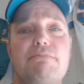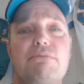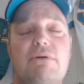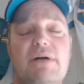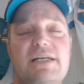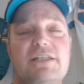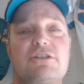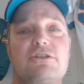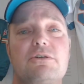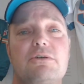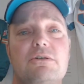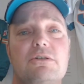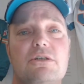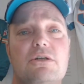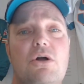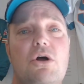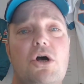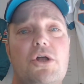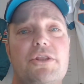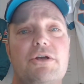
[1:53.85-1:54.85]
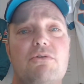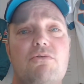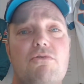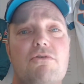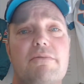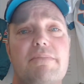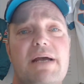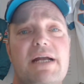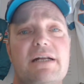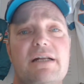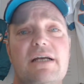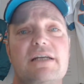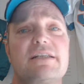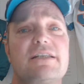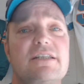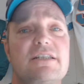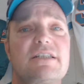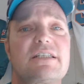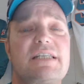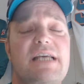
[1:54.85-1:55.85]
pressures on the quarterback, not
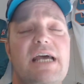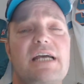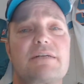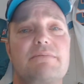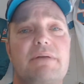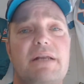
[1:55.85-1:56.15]
just sacks,